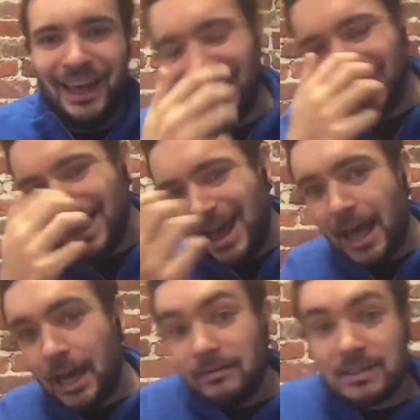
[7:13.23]
Yeah.
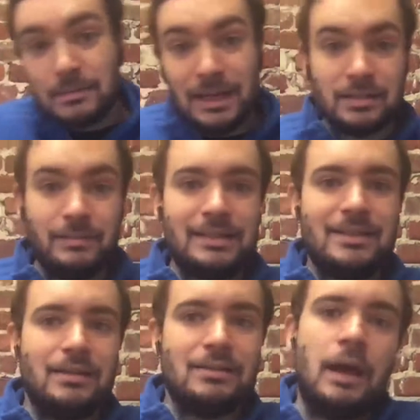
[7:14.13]
And even to me, it doesn't make
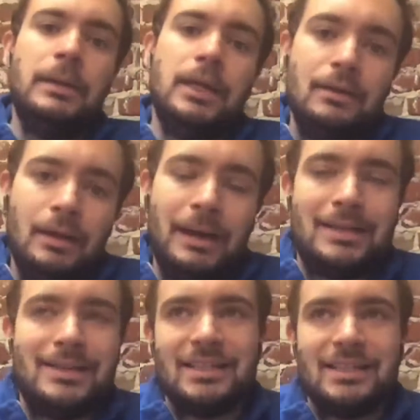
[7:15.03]
sense. I mean, it
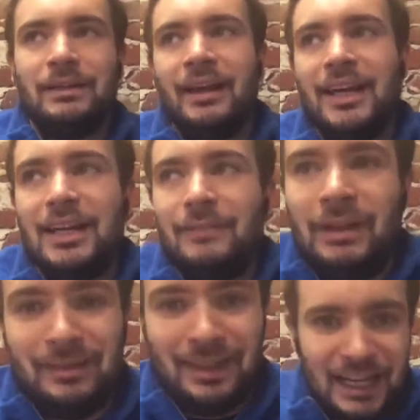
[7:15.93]
makes sense, but like
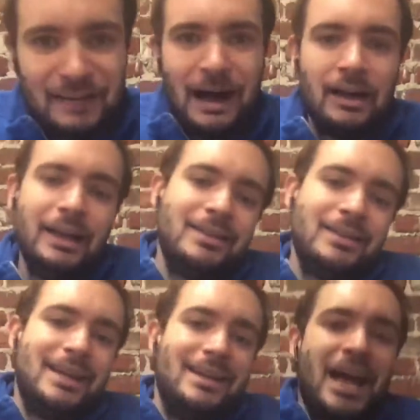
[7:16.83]
you have to think about it and
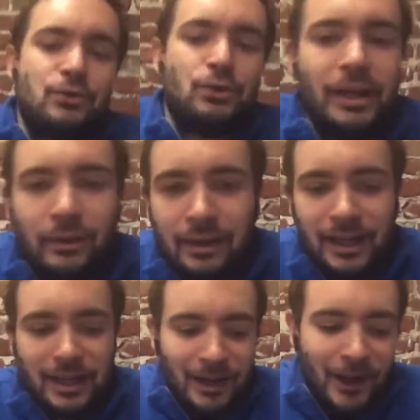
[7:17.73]
it's not natural, I don't
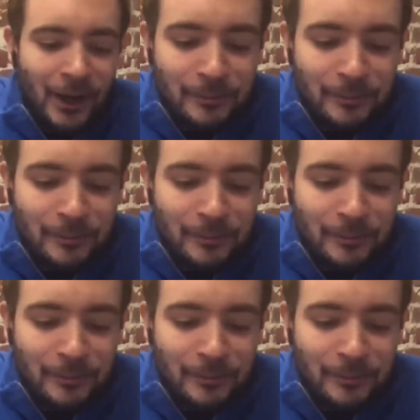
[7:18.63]
think.